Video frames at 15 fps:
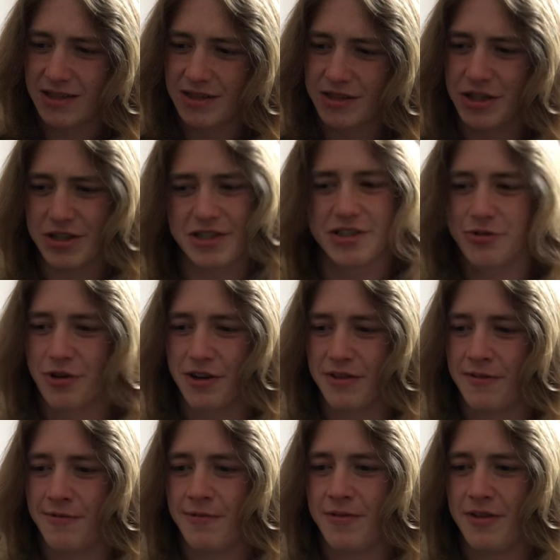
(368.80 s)
just sort
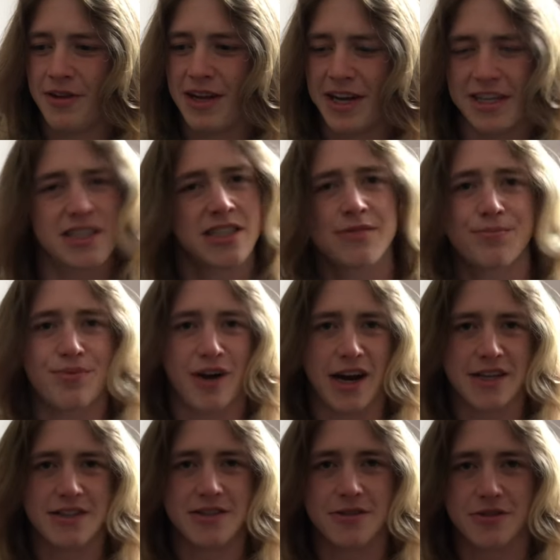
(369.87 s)
of
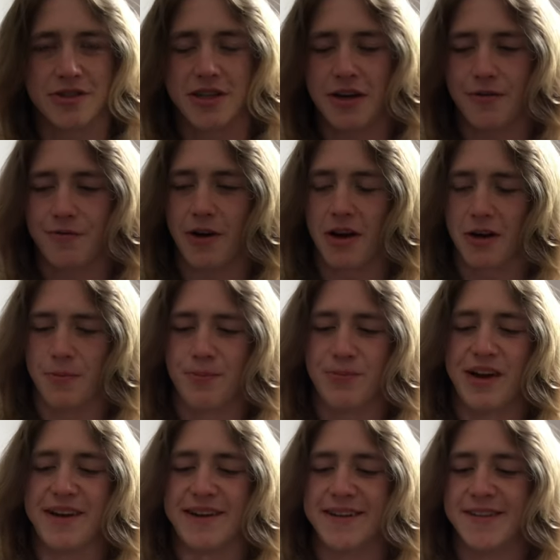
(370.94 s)
express yourself on a
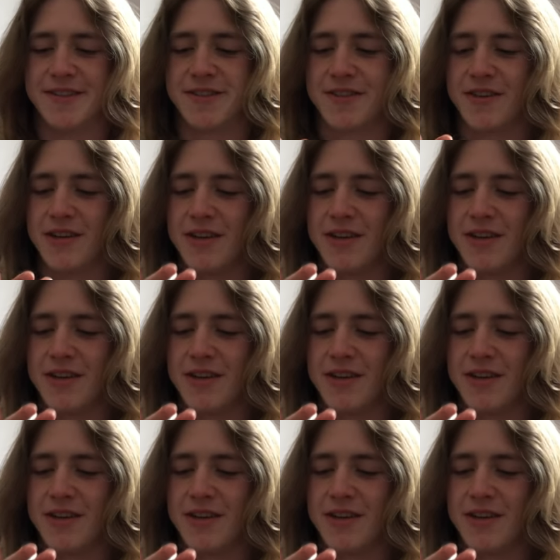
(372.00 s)
page.